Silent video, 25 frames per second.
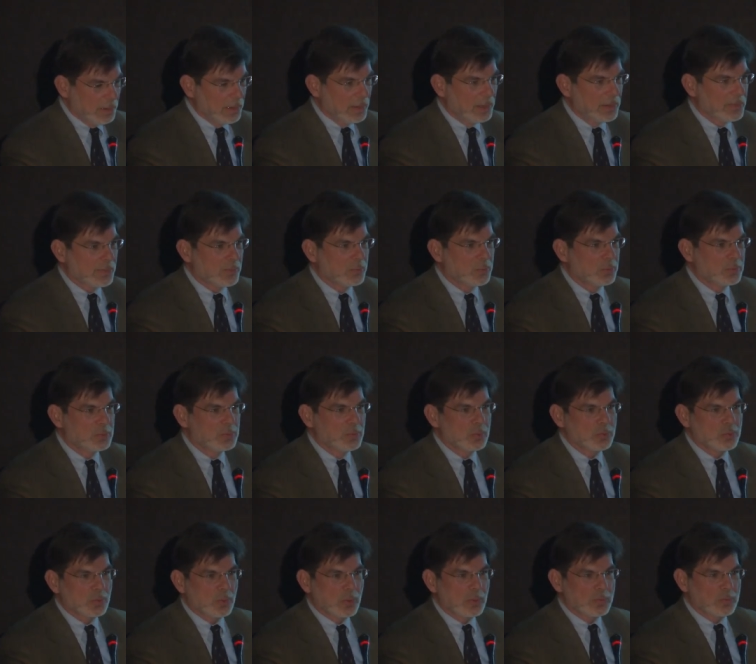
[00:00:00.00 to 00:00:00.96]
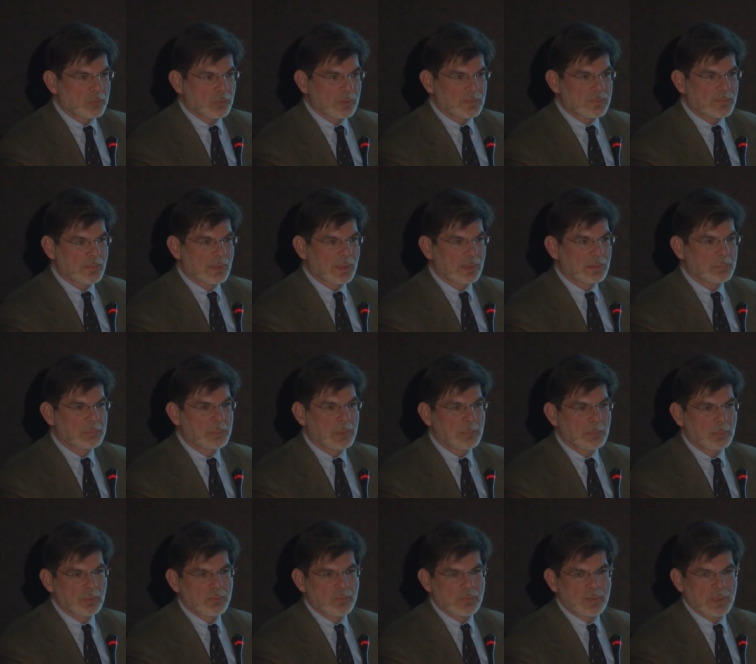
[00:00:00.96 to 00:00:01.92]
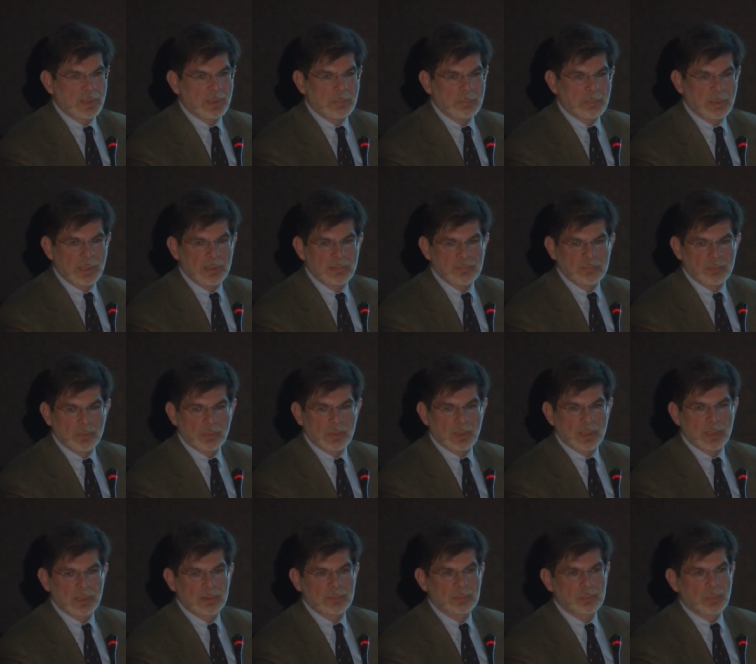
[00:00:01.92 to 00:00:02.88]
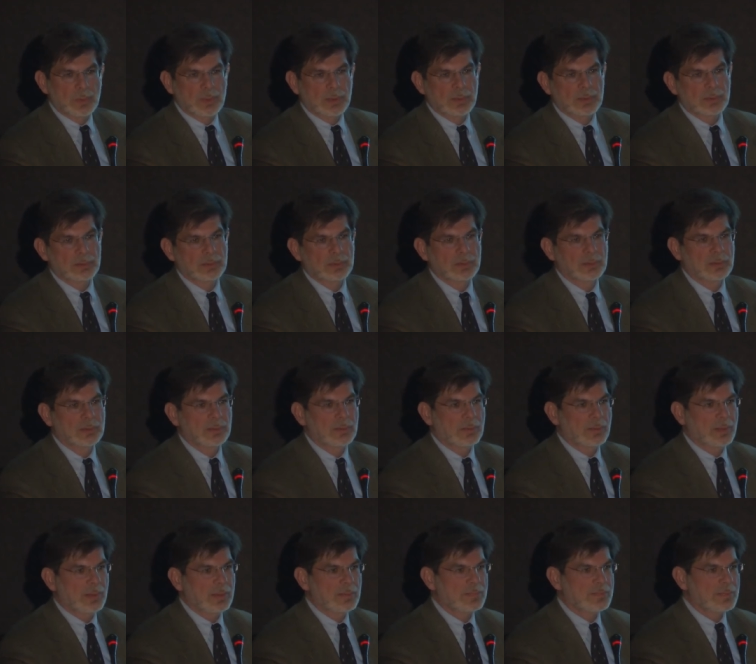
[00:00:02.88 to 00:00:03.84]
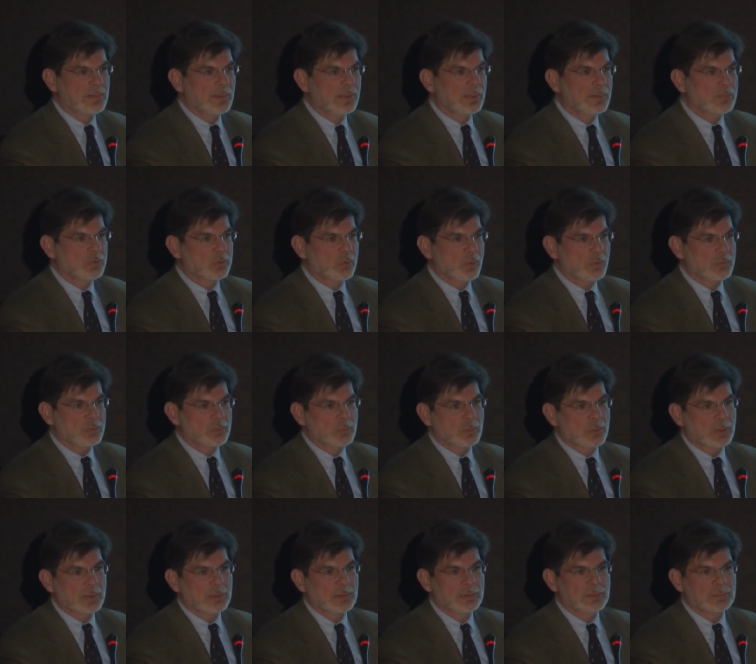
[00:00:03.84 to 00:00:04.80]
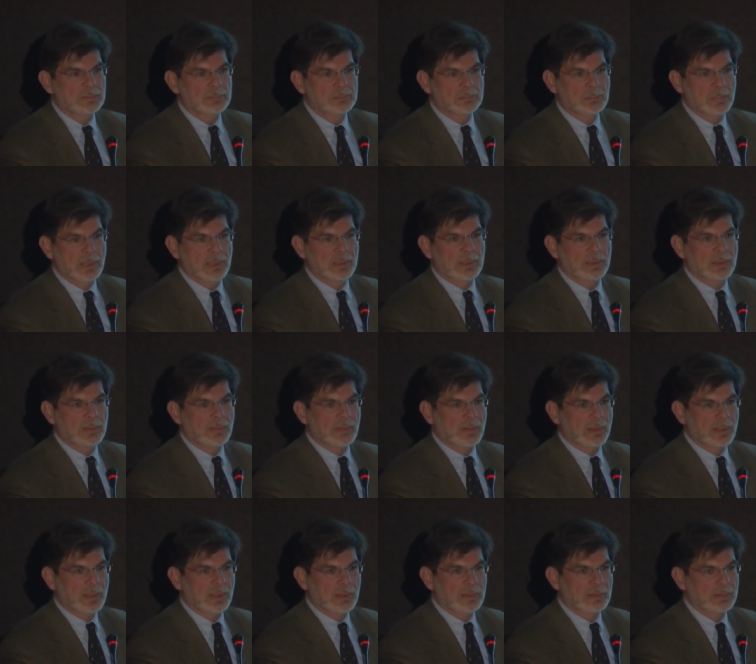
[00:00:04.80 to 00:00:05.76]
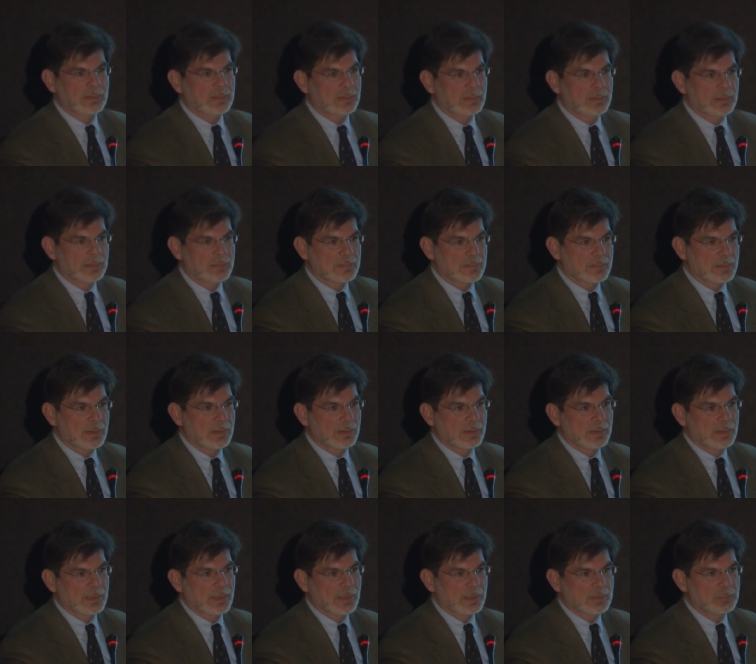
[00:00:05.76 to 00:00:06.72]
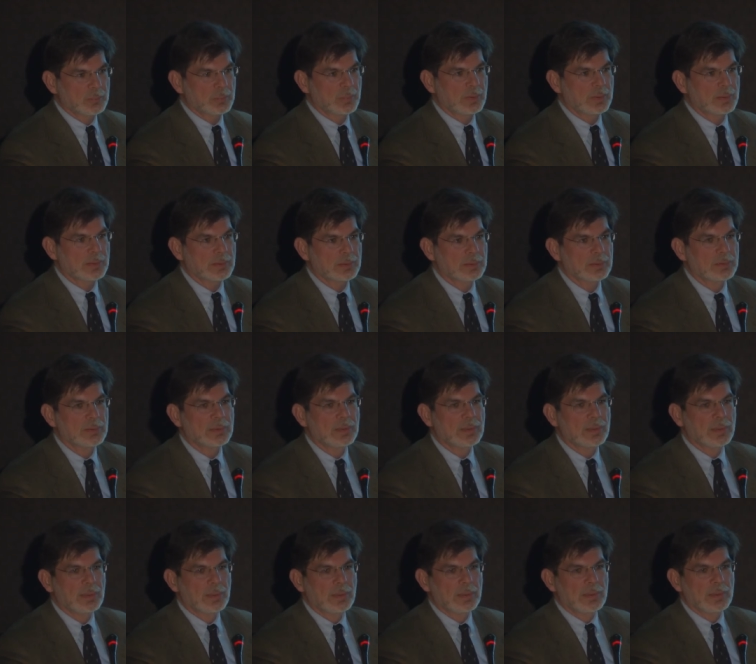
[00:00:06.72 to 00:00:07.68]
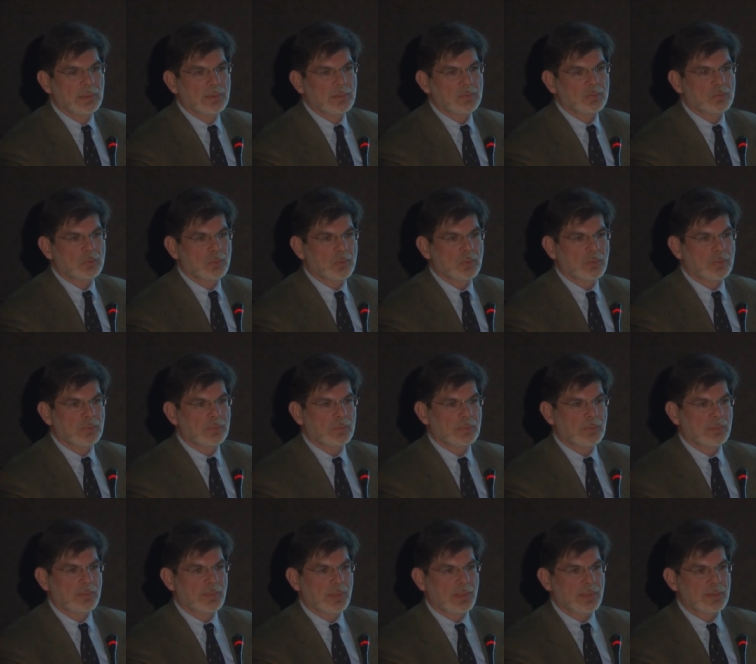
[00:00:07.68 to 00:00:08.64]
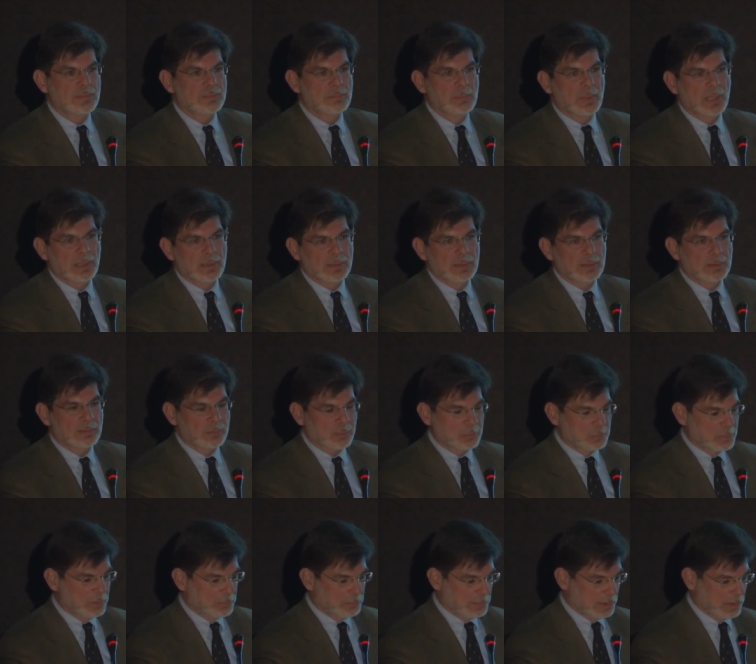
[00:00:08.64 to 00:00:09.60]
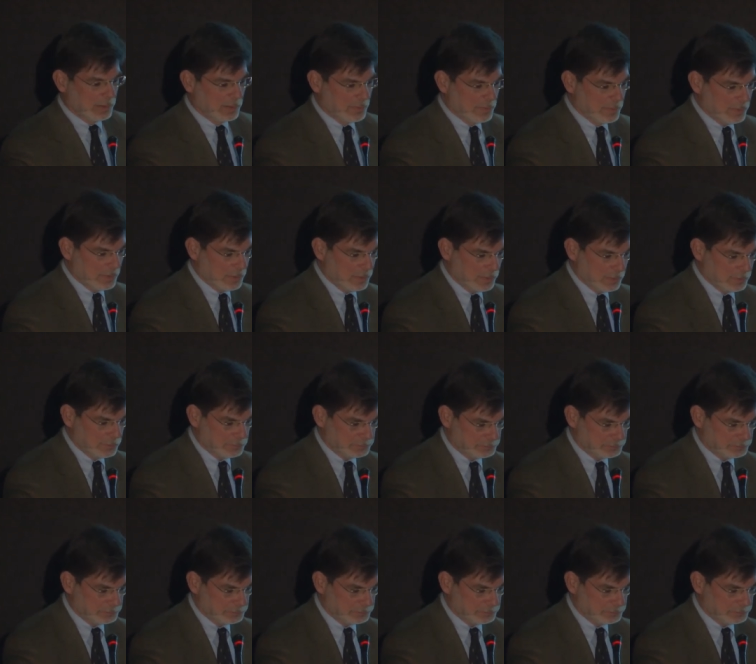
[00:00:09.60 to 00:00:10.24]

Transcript: And the good news also is that people still pay for hardware they steal software, but they can't uh, steal hardware. So there is money to be made there.